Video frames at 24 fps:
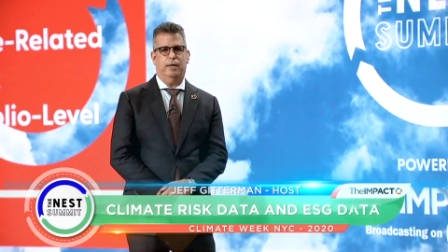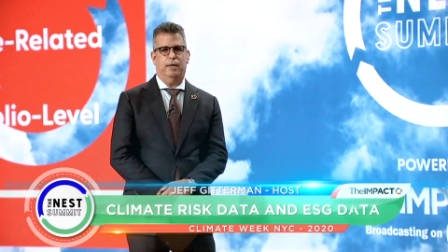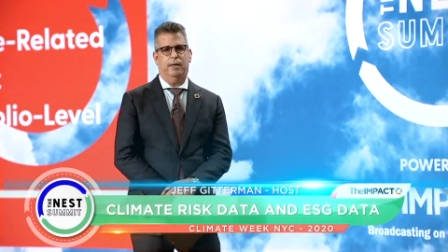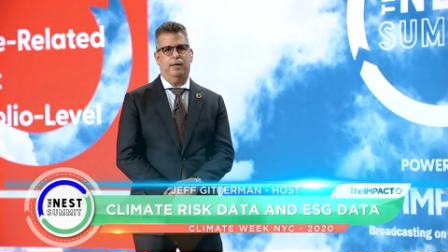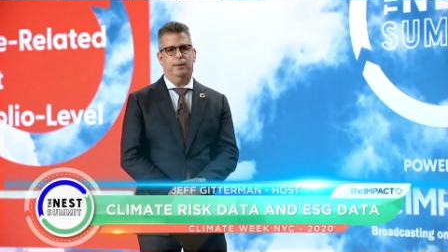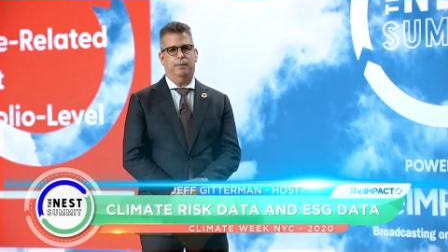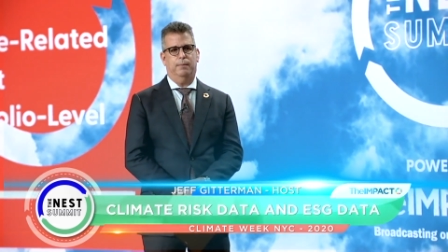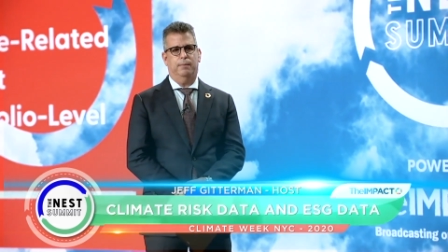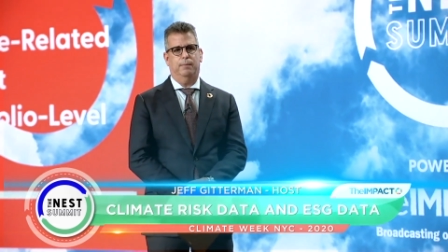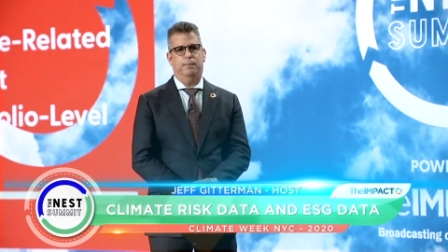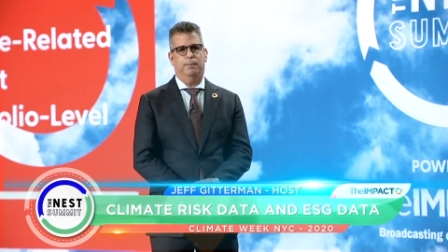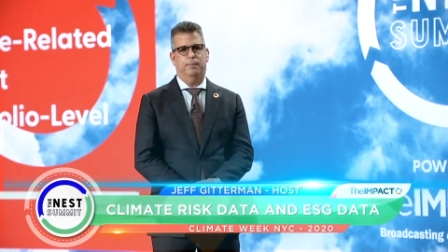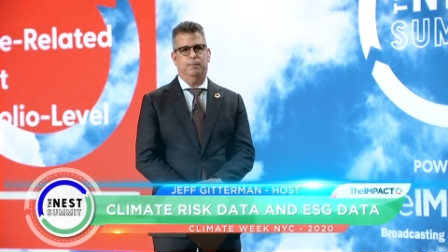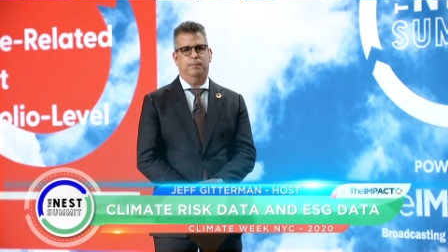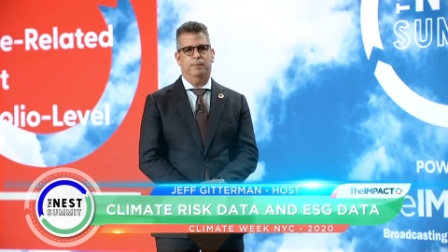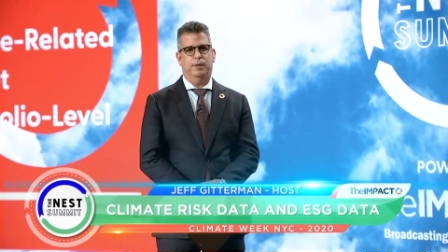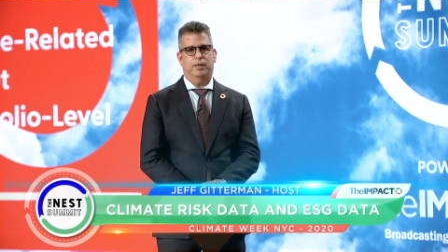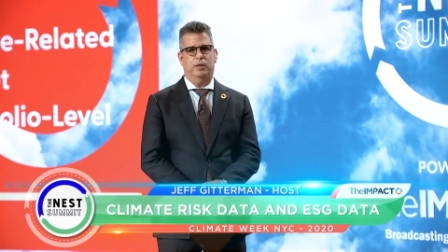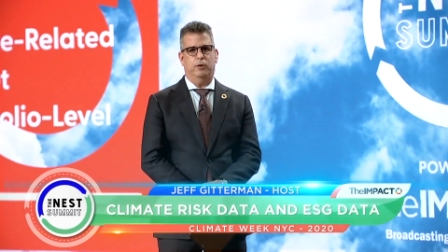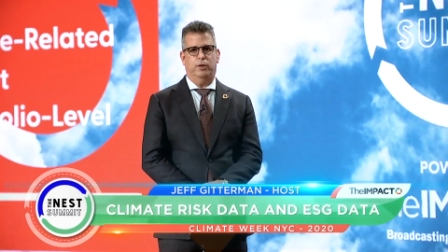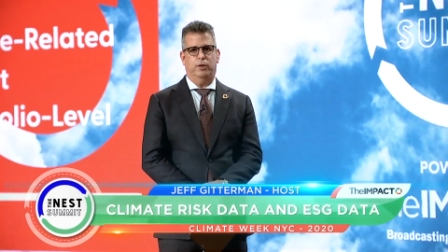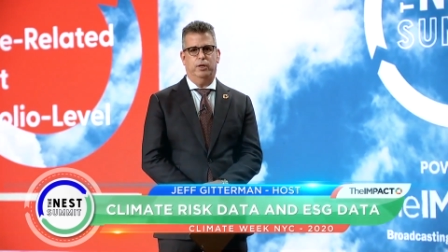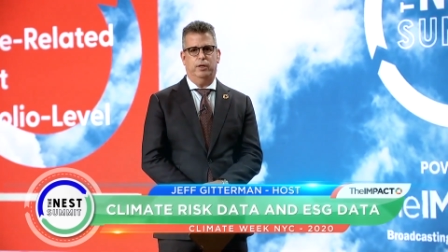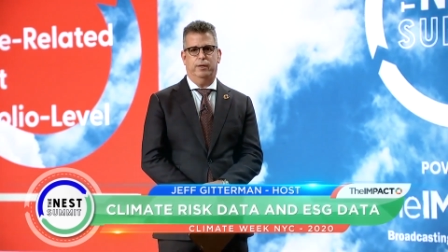
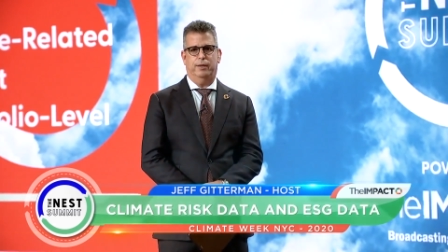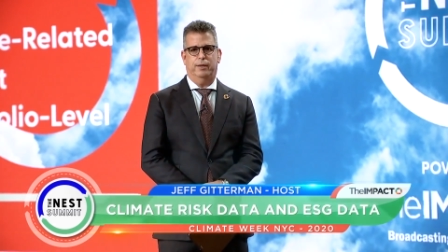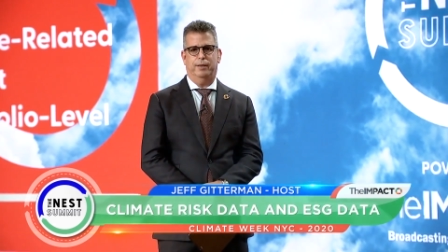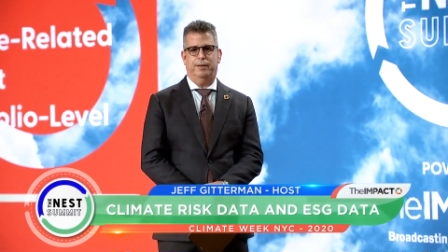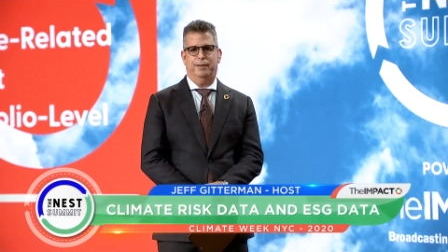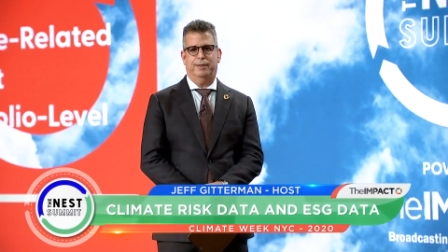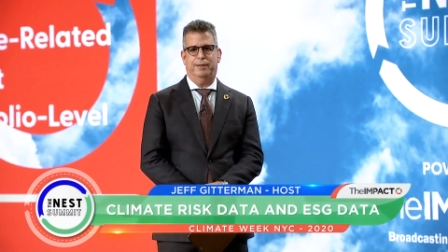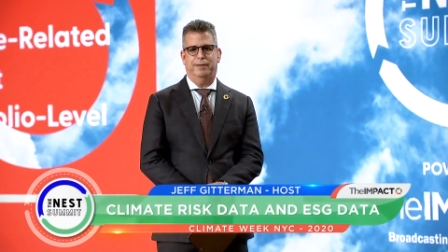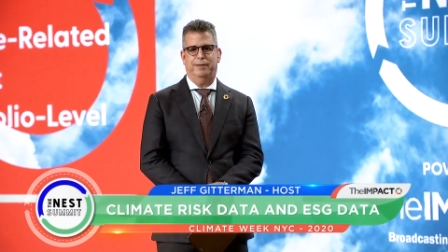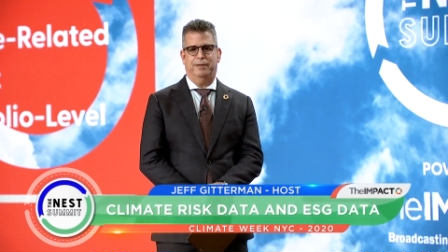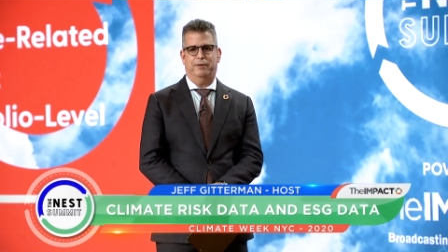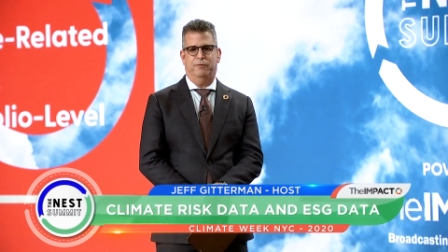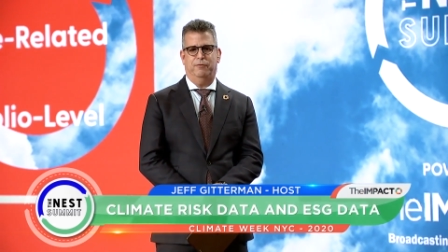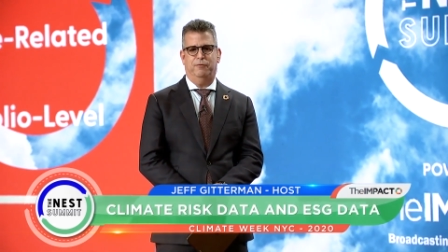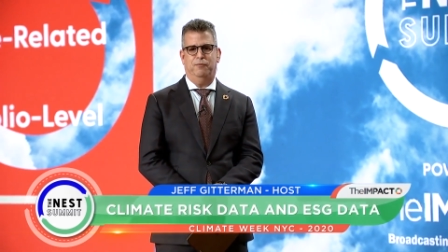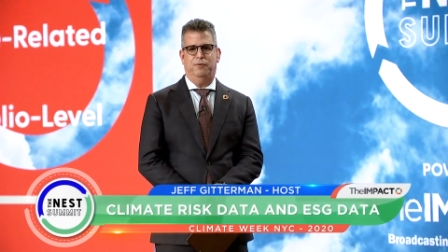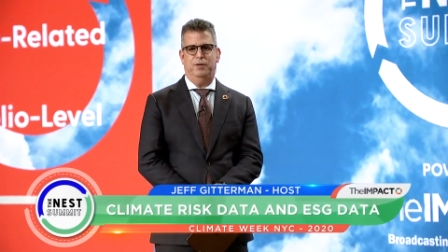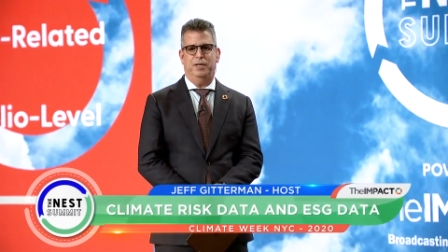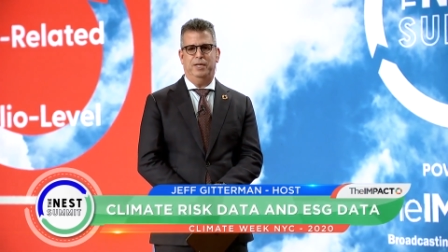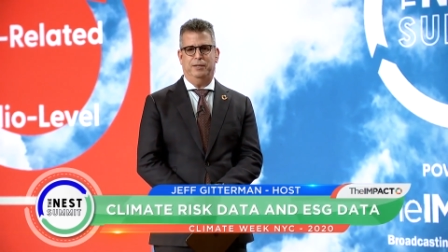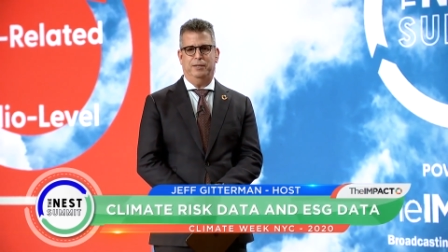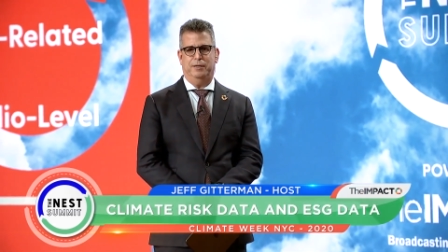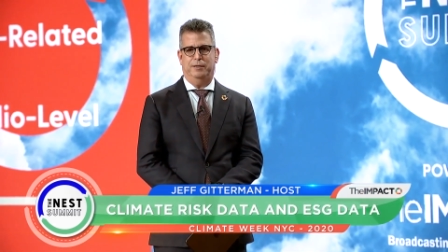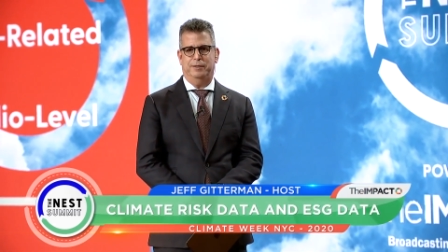The
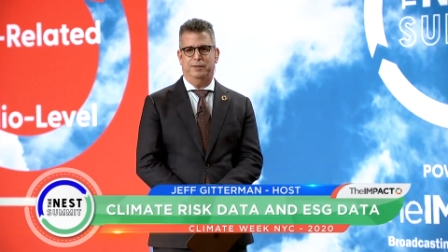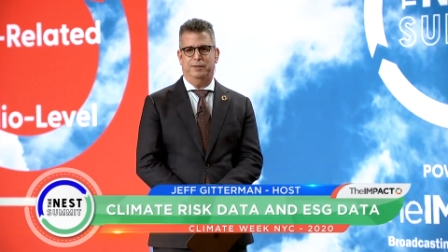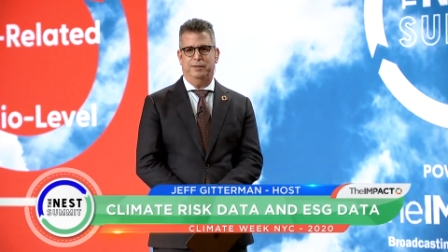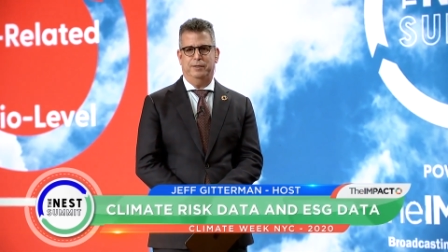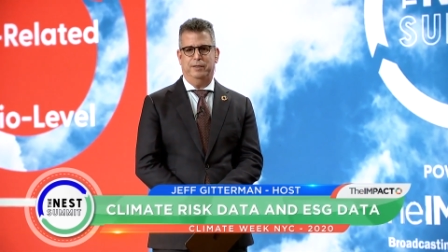field,